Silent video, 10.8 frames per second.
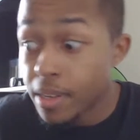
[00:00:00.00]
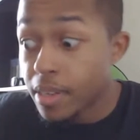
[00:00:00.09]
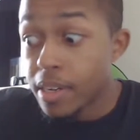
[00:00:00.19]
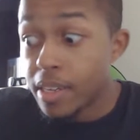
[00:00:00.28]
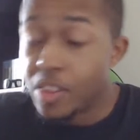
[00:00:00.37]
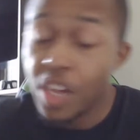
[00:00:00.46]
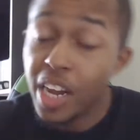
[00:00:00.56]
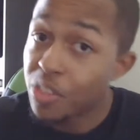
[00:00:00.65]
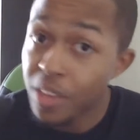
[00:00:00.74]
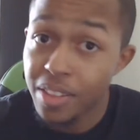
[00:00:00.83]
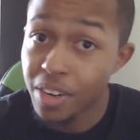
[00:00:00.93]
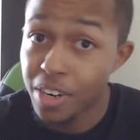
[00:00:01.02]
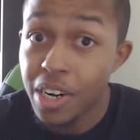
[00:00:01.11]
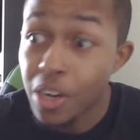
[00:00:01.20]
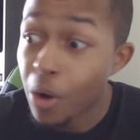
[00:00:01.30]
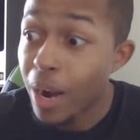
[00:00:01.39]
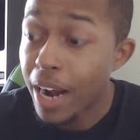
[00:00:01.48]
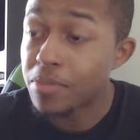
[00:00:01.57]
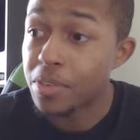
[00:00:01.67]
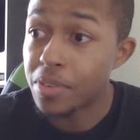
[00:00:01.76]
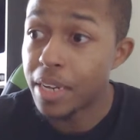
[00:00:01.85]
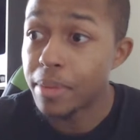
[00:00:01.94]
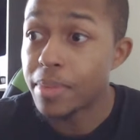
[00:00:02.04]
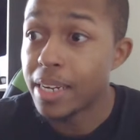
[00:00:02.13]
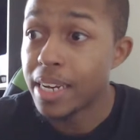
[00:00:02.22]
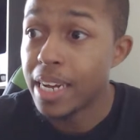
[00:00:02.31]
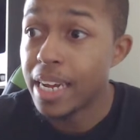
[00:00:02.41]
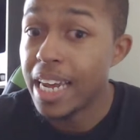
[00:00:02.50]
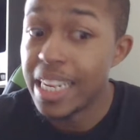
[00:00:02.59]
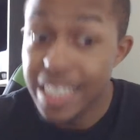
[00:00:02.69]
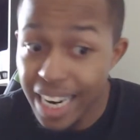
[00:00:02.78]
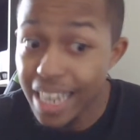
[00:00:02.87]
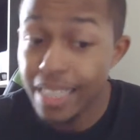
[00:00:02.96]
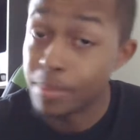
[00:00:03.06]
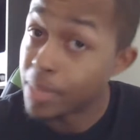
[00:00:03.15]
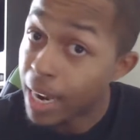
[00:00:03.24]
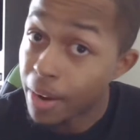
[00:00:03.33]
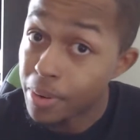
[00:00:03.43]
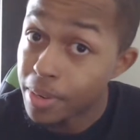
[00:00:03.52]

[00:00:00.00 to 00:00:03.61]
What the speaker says: they think they're going to go after them and take them down.